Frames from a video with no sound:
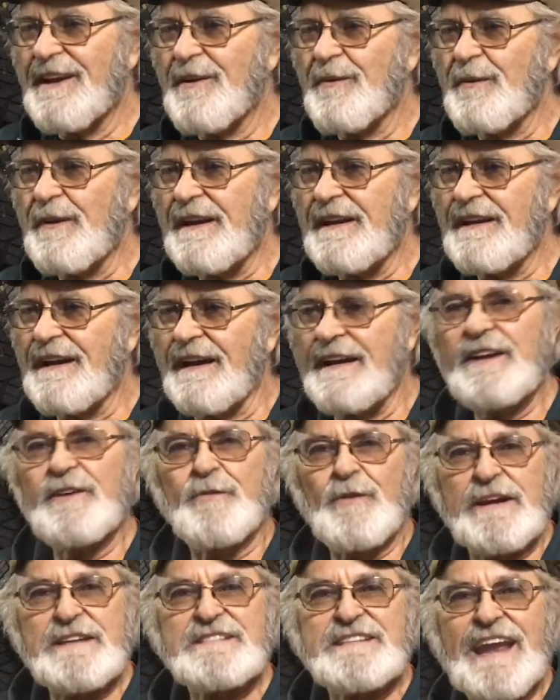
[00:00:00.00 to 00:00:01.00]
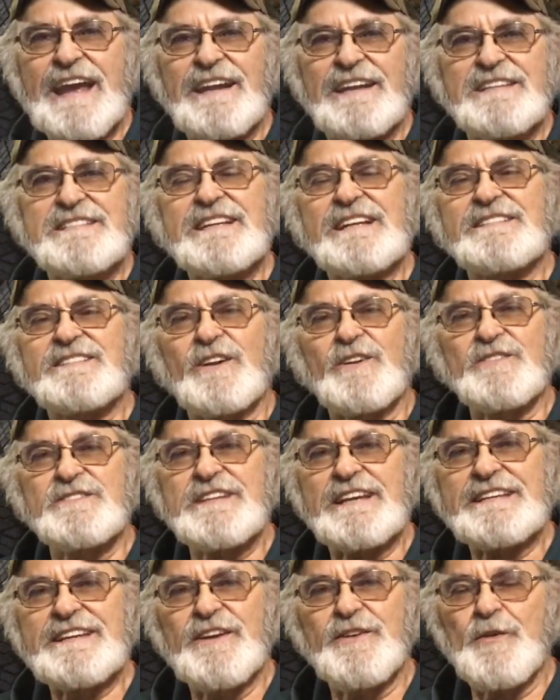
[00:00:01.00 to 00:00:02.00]
We uh, it dressed out at
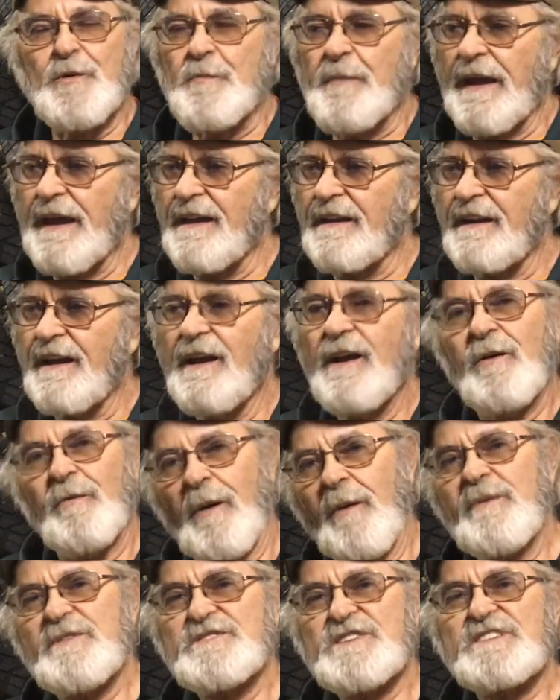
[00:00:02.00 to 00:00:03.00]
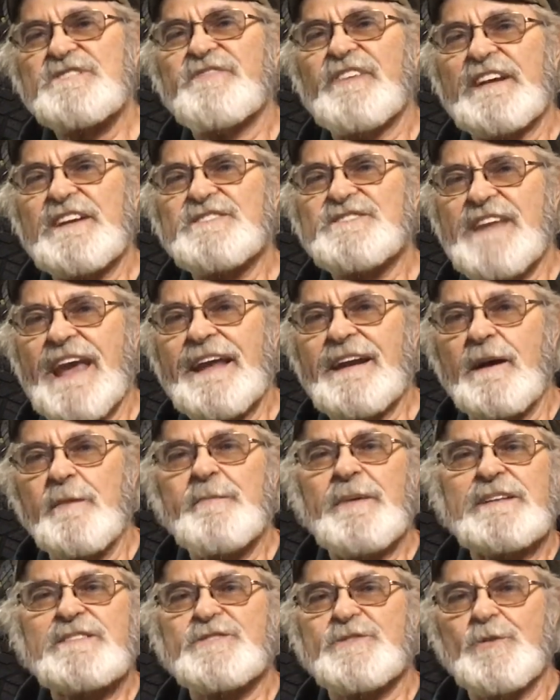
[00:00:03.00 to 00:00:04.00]
662 pound. Well, we just finished that
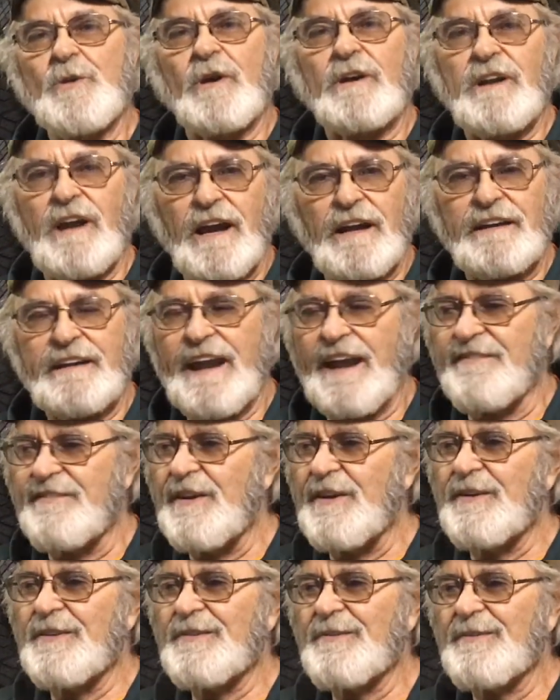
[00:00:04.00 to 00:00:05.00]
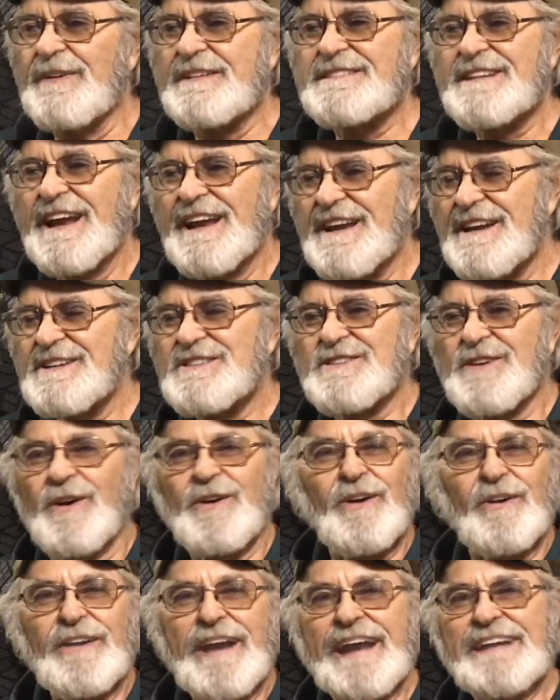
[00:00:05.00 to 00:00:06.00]
up. It's two o'clock in the afternoon. We
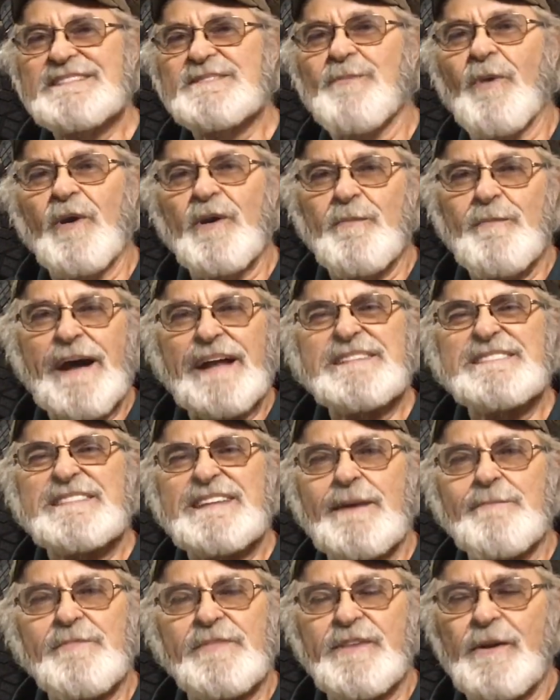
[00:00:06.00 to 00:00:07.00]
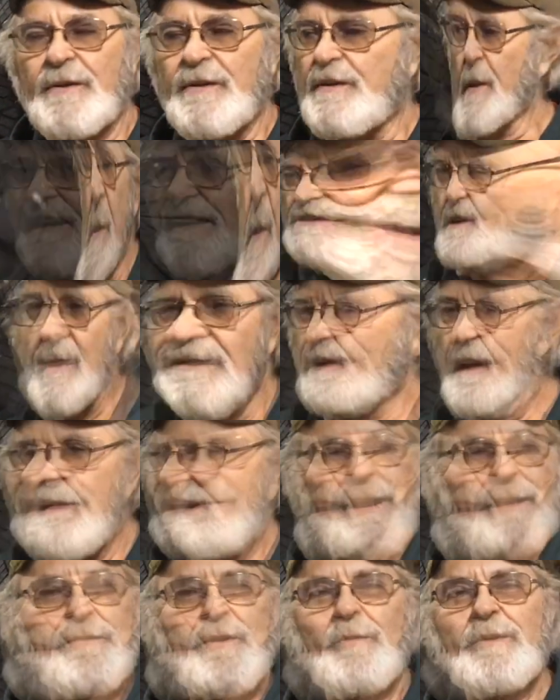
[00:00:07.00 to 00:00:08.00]
started on that this morning about 7:30 or so.
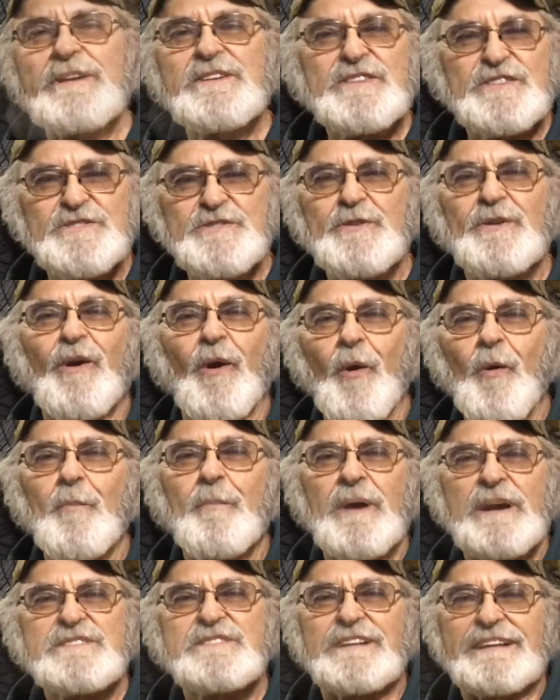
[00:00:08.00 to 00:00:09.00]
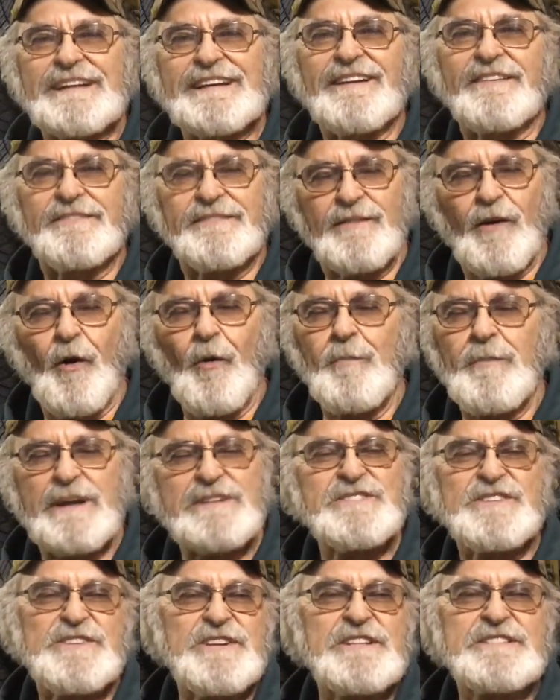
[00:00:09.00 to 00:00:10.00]
But I mean, we just do a whole bunch of little, a whole
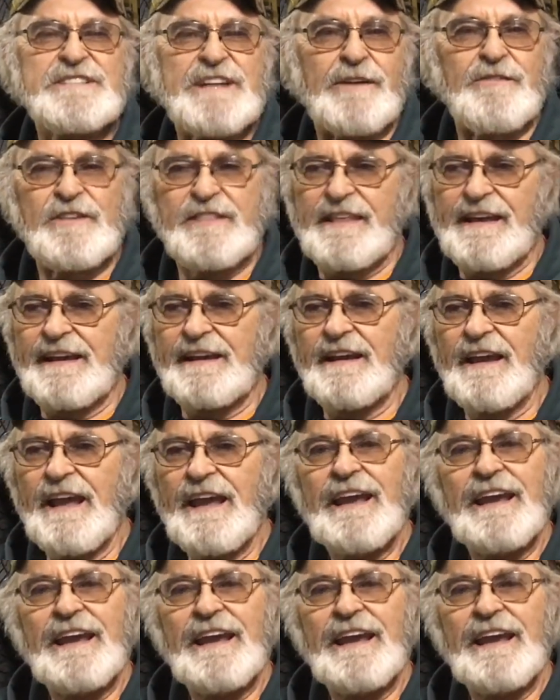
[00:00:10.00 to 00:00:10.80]
bunch of just everything.